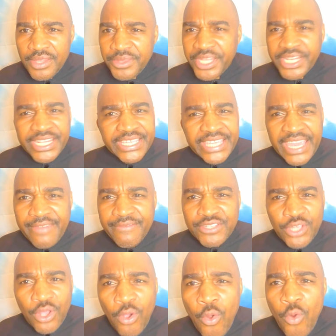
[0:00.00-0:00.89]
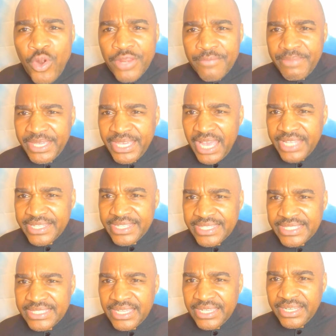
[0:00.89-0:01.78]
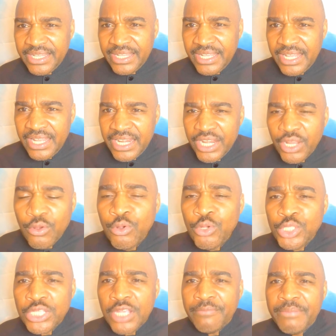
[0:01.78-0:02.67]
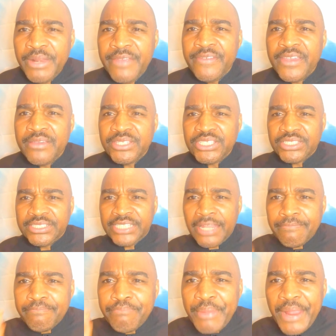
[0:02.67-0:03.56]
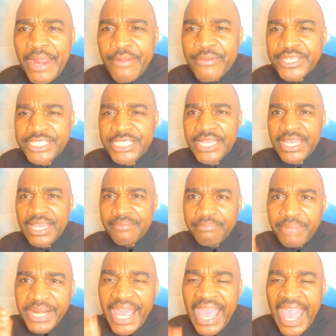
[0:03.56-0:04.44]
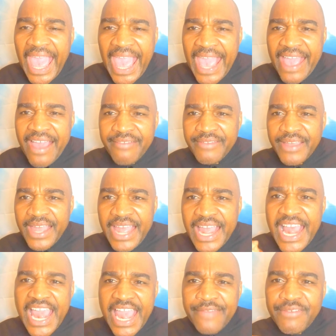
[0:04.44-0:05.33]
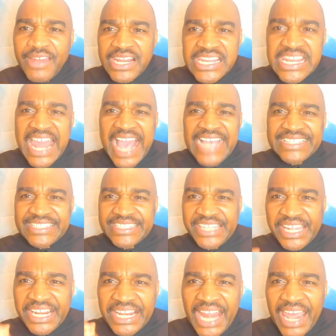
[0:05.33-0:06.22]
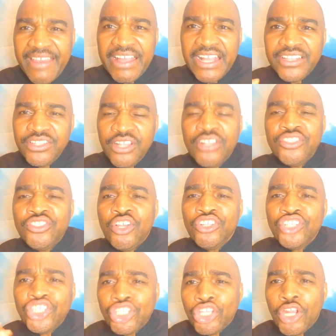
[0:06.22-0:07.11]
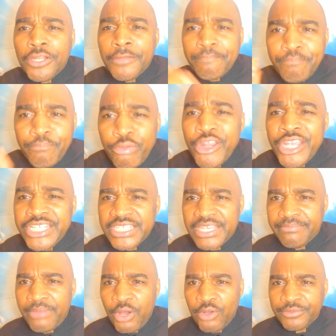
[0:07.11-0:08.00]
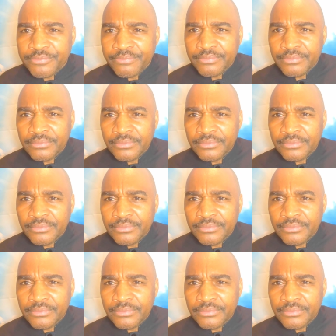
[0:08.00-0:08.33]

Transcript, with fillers: that he gave his only begotten Son, that whoso in him should not perish, but have everlasting life. Does your church preach about